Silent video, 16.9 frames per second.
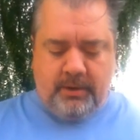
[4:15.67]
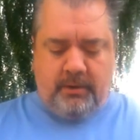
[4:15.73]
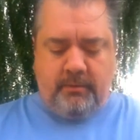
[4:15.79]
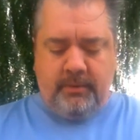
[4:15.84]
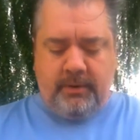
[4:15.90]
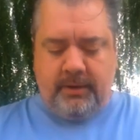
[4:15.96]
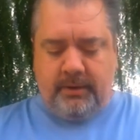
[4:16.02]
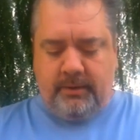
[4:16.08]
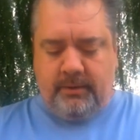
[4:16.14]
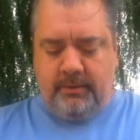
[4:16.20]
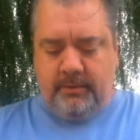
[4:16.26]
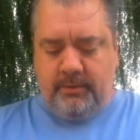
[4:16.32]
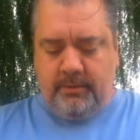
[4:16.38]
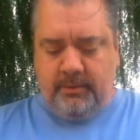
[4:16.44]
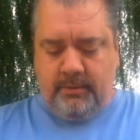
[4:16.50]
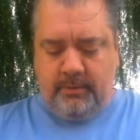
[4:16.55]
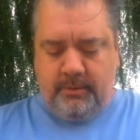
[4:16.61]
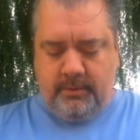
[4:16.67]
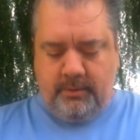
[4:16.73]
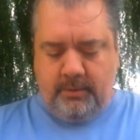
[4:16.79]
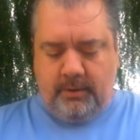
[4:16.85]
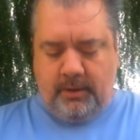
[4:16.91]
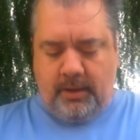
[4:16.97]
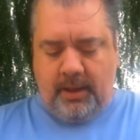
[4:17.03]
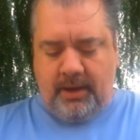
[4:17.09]
A
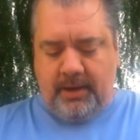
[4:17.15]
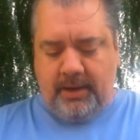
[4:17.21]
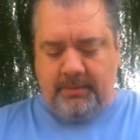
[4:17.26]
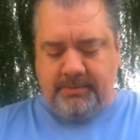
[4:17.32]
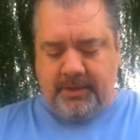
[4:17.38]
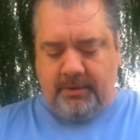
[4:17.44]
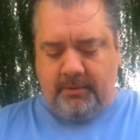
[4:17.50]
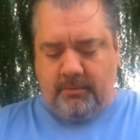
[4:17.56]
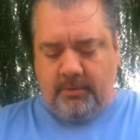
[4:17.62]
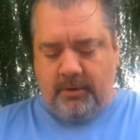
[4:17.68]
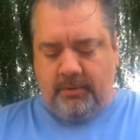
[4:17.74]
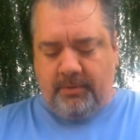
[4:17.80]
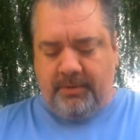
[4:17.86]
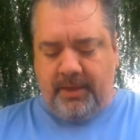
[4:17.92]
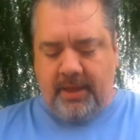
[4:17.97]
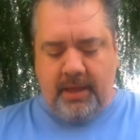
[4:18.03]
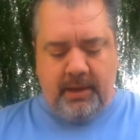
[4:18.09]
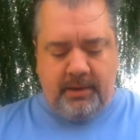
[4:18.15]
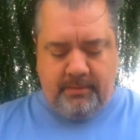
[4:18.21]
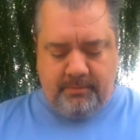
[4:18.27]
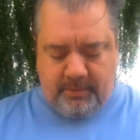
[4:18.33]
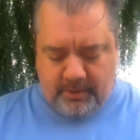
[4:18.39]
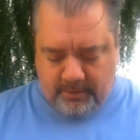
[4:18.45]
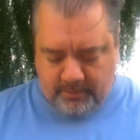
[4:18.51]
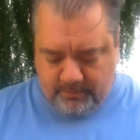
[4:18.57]
lot of times I don't work without it,
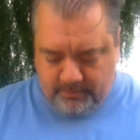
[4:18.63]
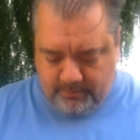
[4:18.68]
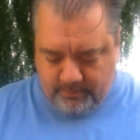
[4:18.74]
but